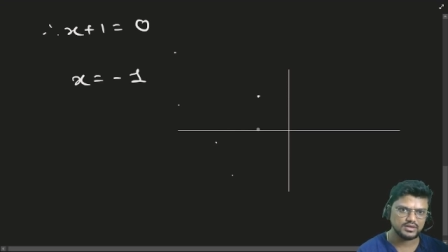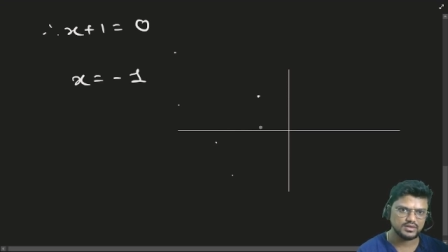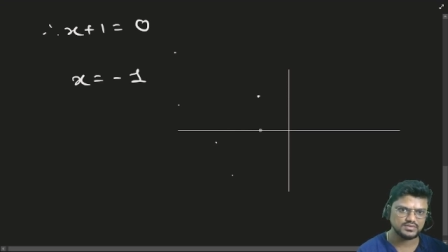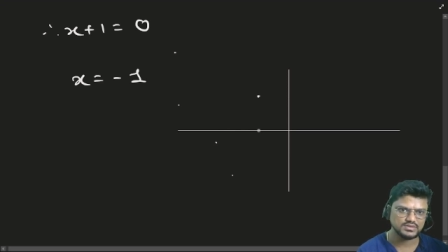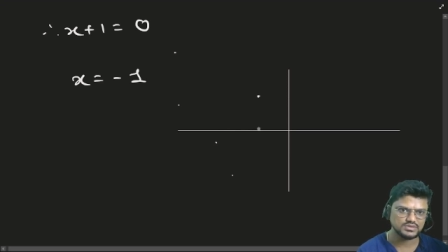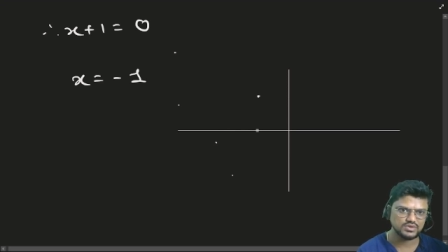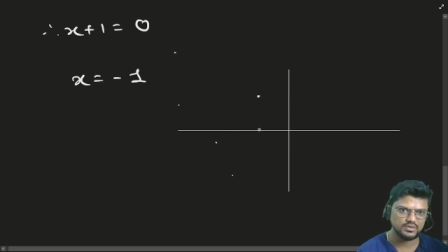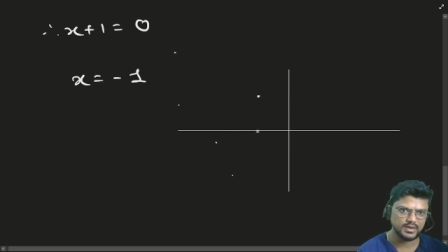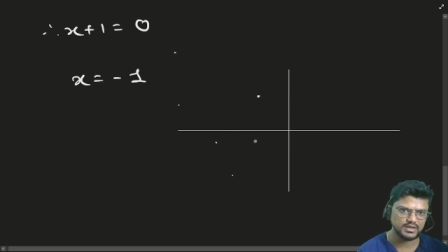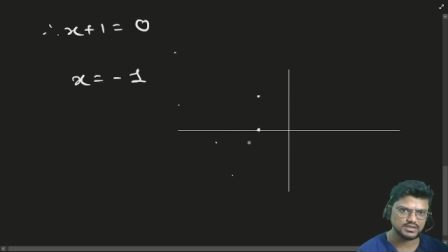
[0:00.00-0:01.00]
If this is your
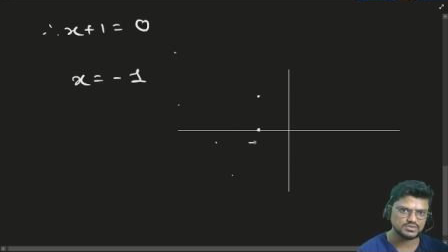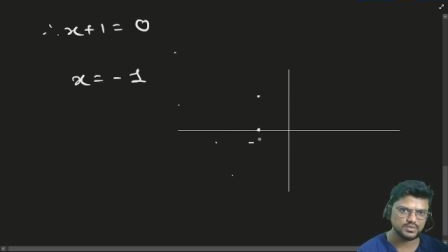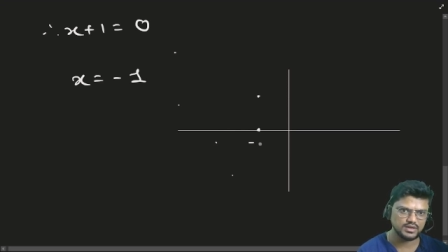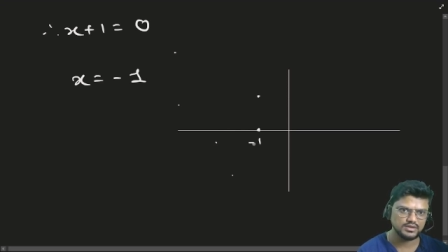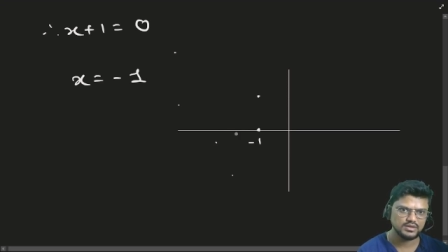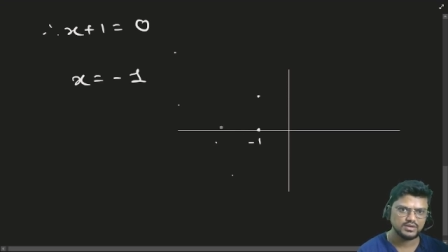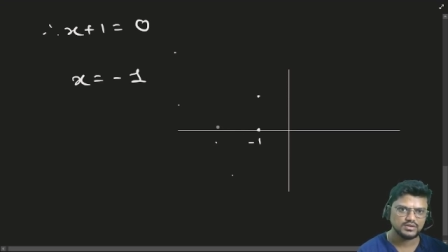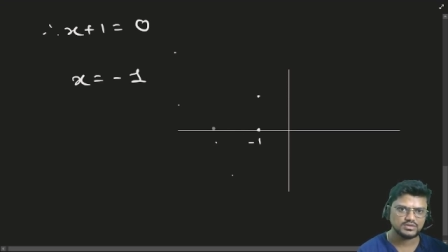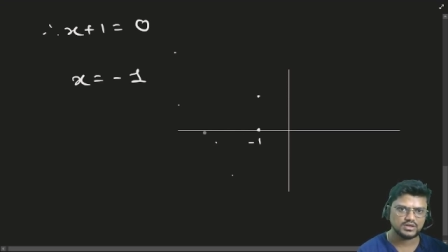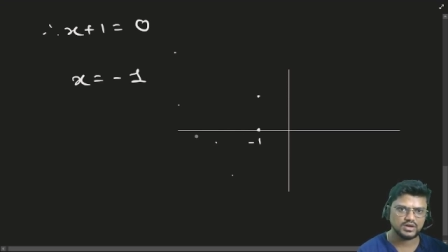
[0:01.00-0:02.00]
minus 1,
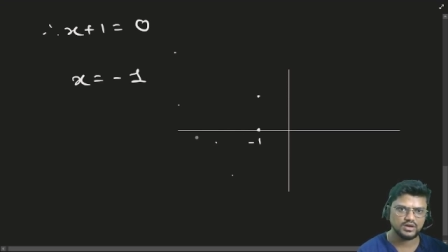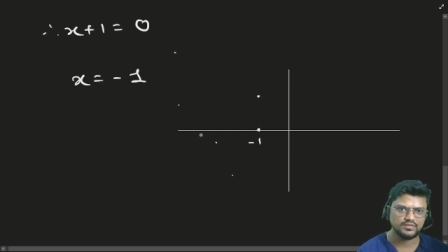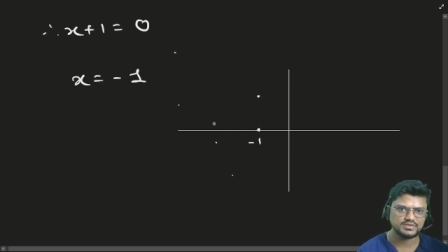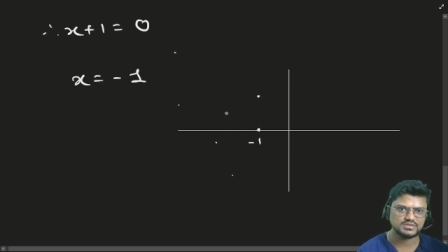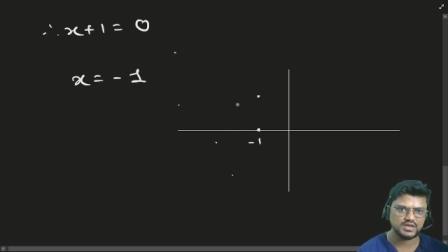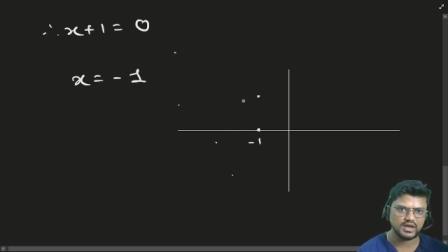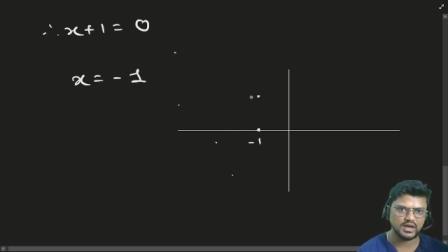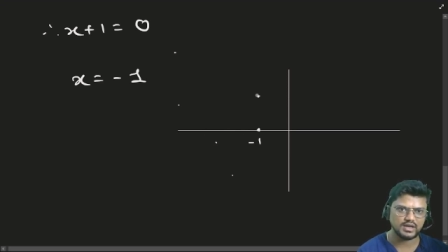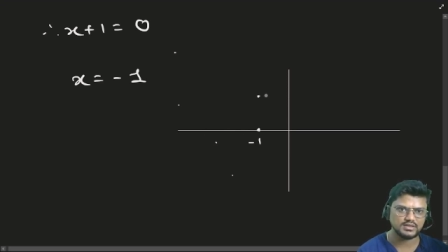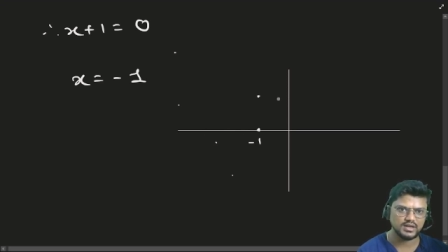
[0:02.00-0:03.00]
the curve is
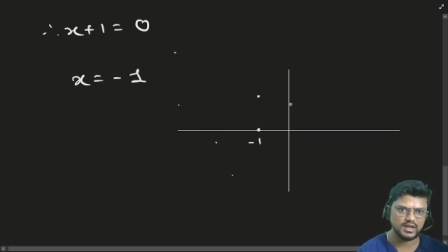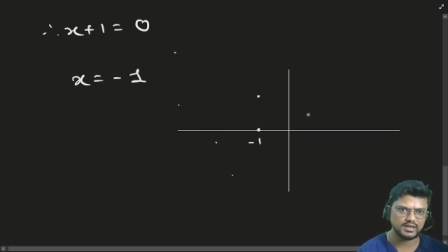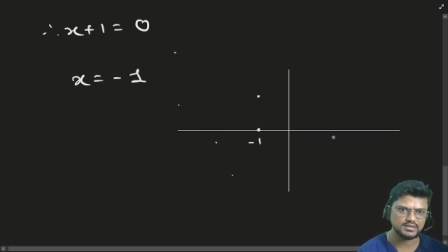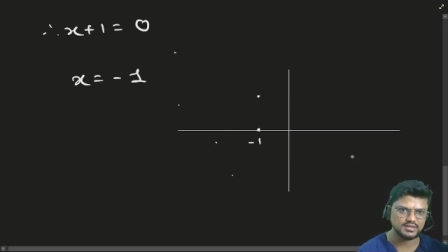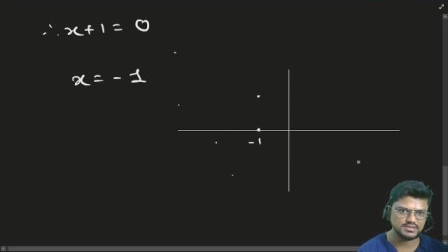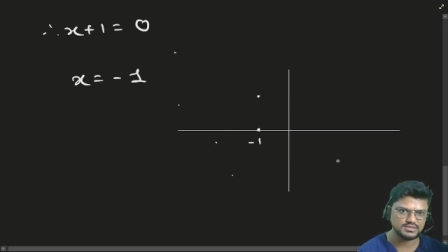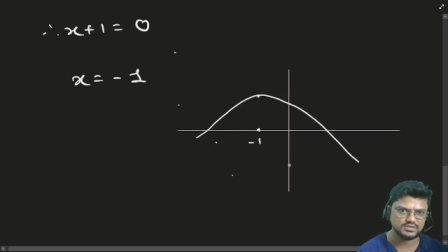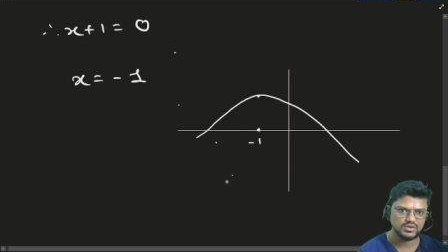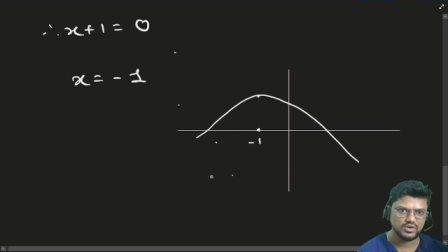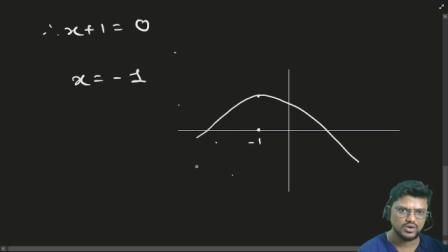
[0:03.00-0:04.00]
either like
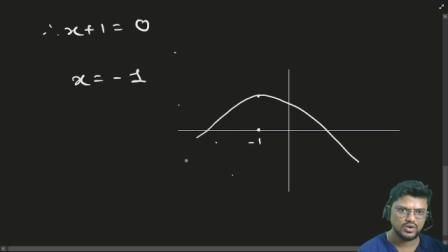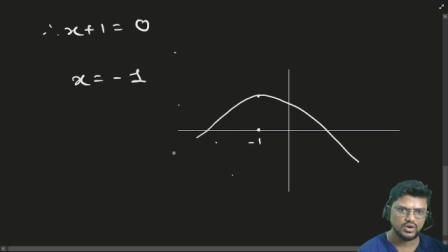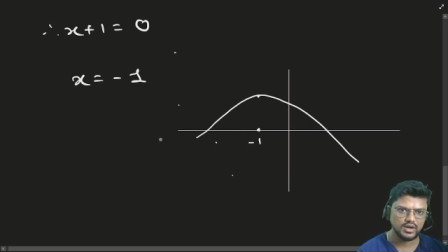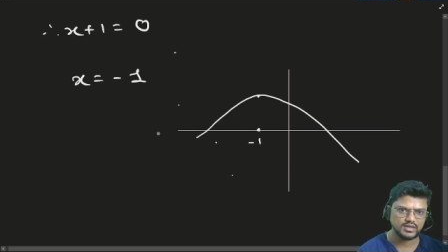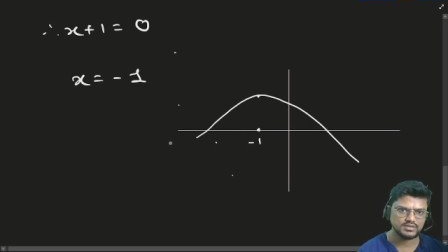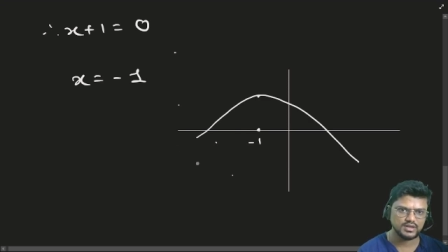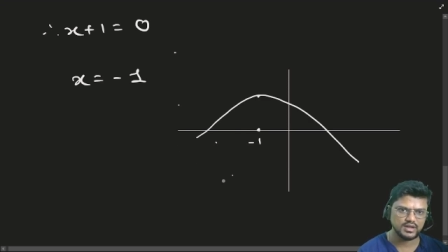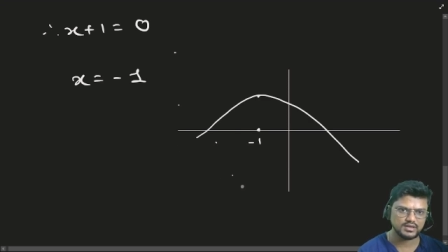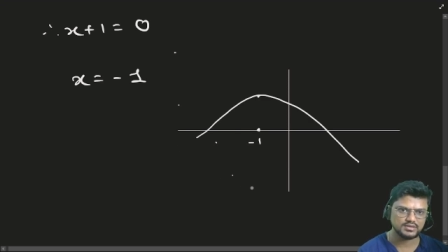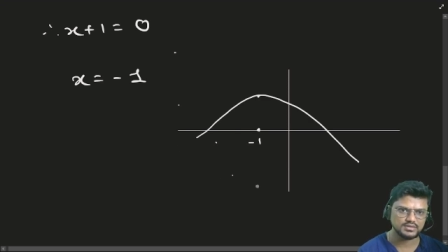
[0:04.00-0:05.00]
this or either
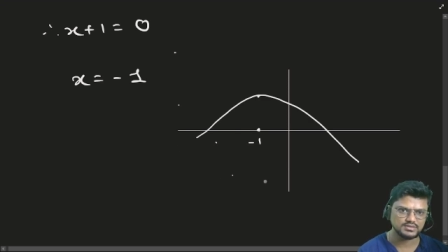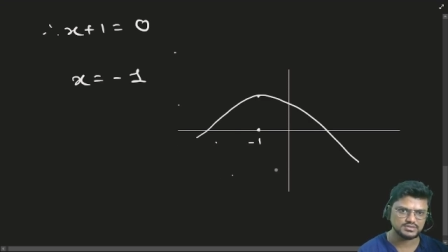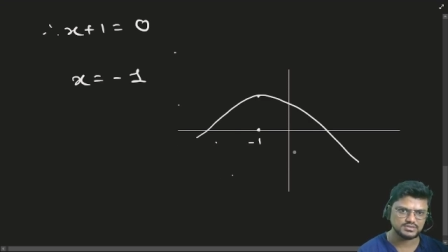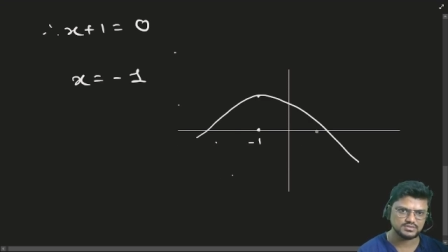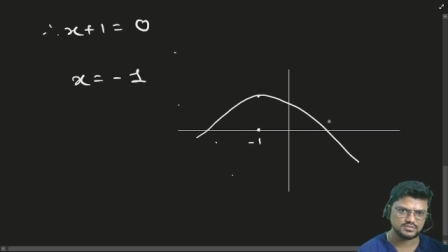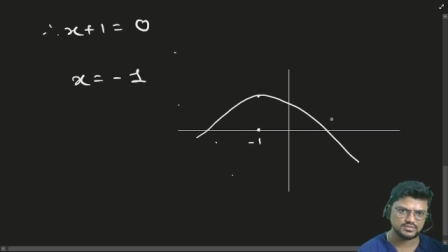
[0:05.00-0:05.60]
like this.